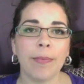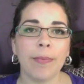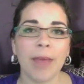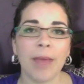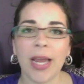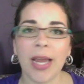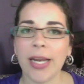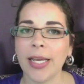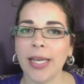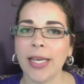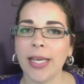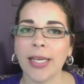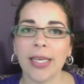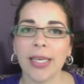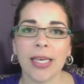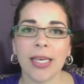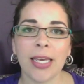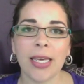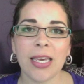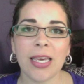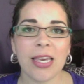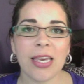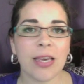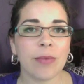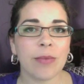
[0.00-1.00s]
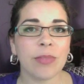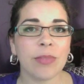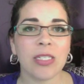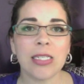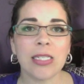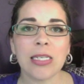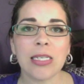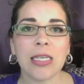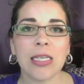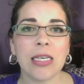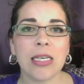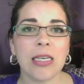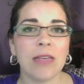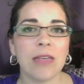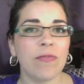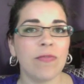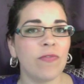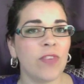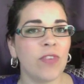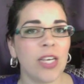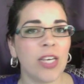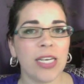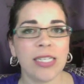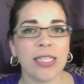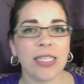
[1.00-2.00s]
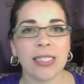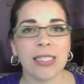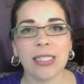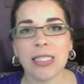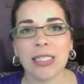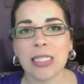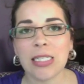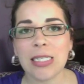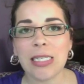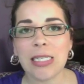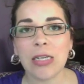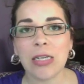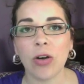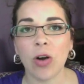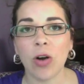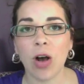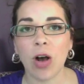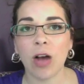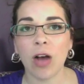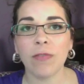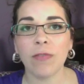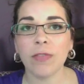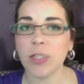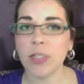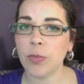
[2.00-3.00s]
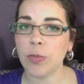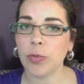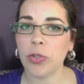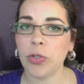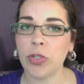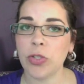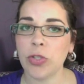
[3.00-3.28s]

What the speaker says: EMT, VST, or office personnel,